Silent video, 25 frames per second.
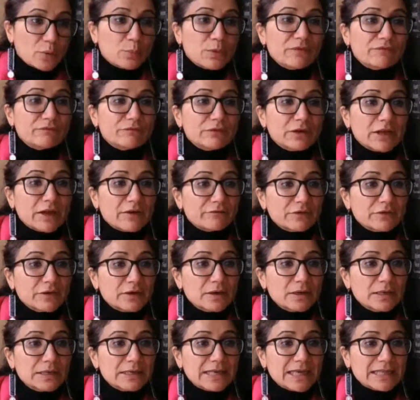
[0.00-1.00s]
We've
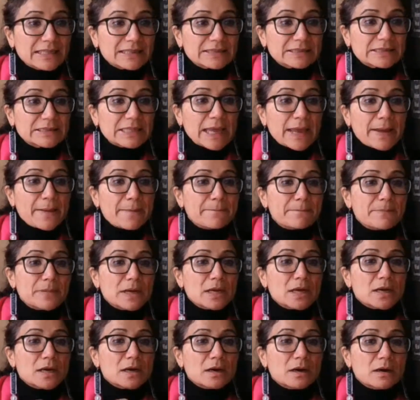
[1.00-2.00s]
never let them,
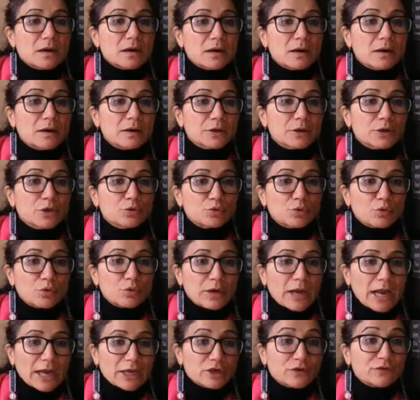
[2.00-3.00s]
uh, you
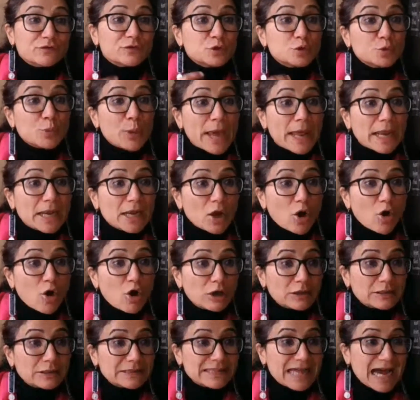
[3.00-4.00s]
know, kind of dwell
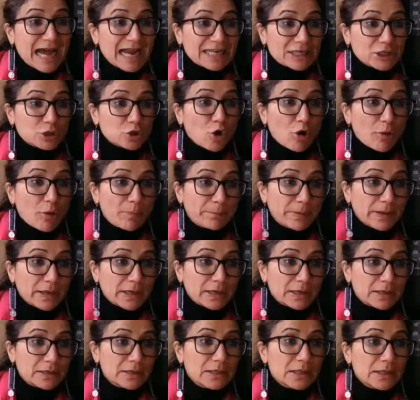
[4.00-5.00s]
on that
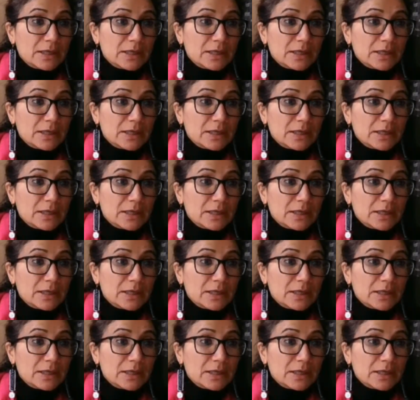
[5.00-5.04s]
topic